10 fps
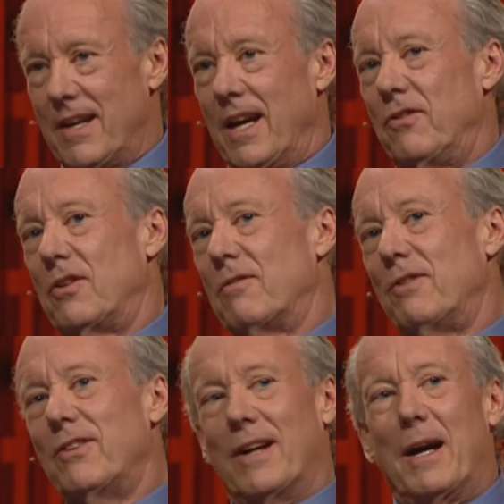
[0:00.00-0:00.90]
And so the
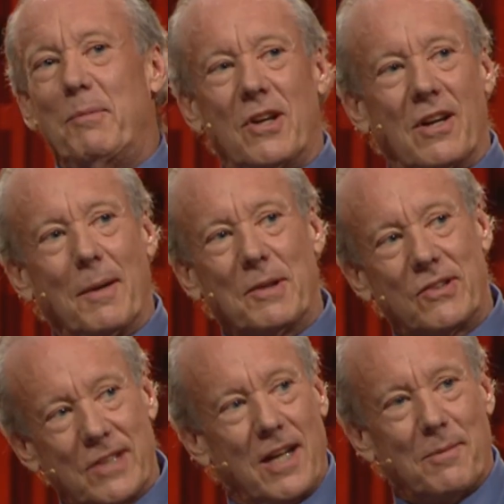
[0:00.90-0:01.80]
reason I'm here, and I'm
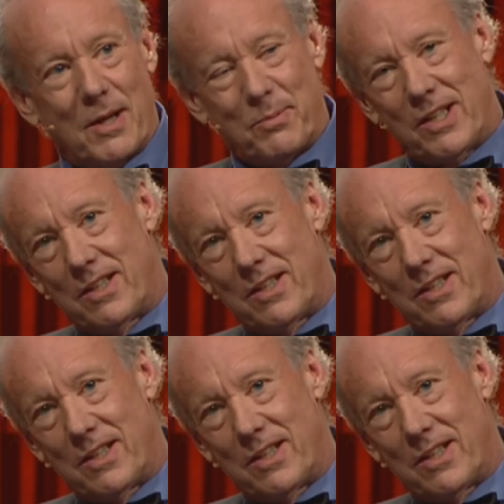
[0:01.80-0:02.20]
excited about being